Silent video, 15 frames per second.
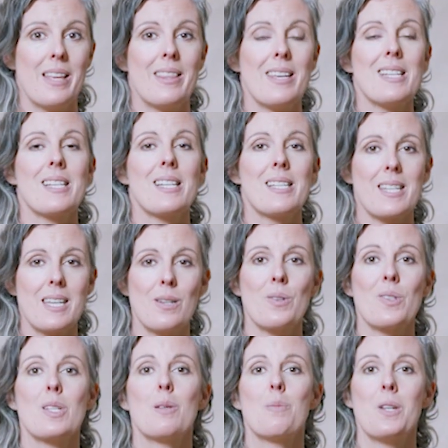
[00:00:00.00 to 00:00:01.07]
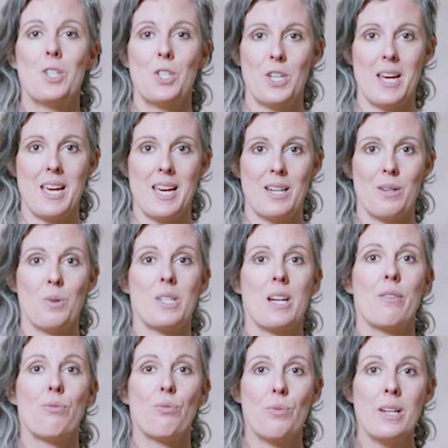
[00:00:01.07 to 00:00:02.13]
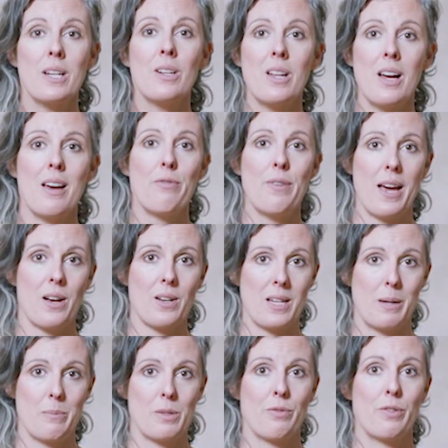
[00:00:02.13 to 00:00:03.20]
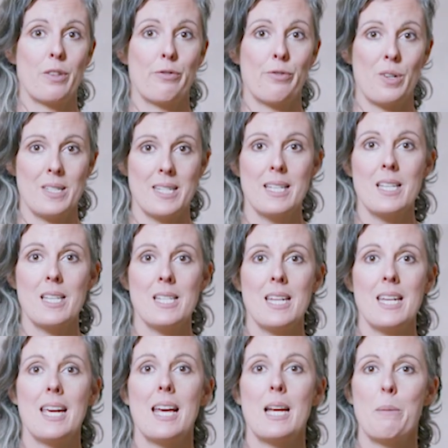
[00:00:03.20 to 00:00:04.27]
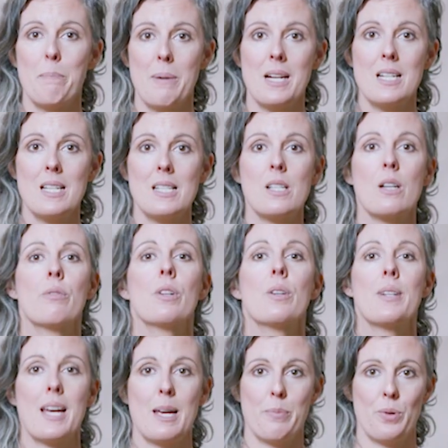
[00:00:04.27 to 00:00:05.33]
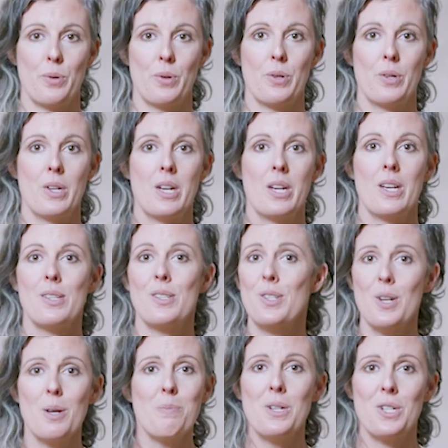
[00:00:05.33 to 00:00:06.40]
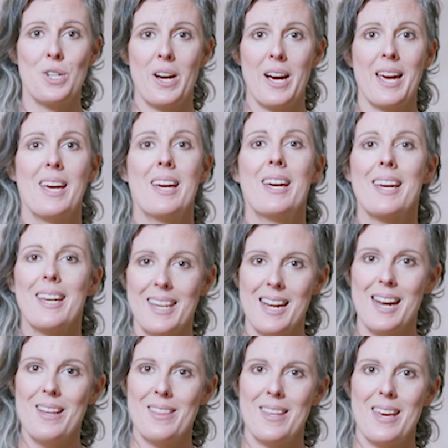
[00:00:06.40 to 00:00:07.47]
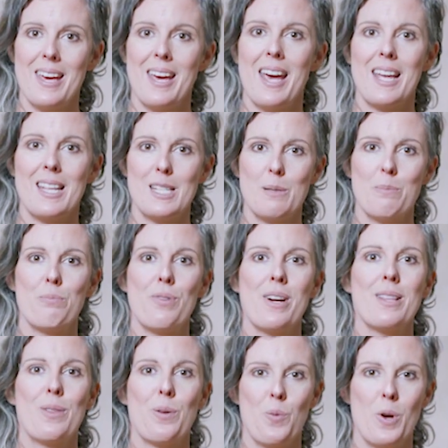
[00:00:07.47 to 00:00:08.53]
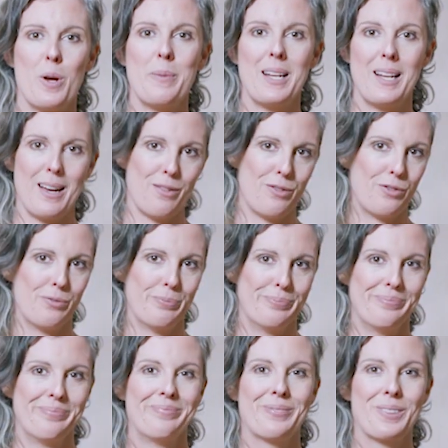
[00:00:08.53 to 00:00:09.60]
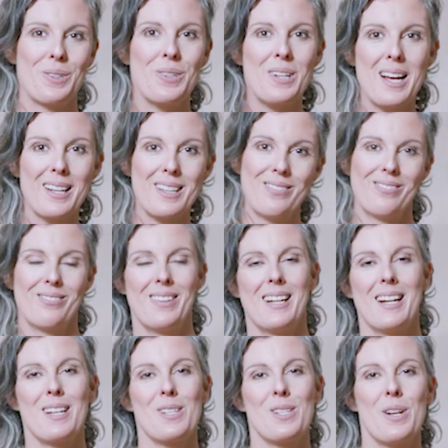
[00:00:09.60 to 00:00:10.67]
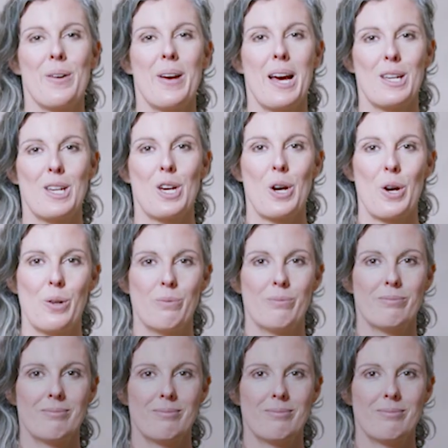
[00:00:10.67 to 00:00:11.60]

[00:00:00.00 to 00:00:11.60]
These are skills to be shared, which have real-life outcomes for the fertility and abundance of your neighbourhood. So don't be shy, get out there and spread the wormy love. Good luck and let us know how you go.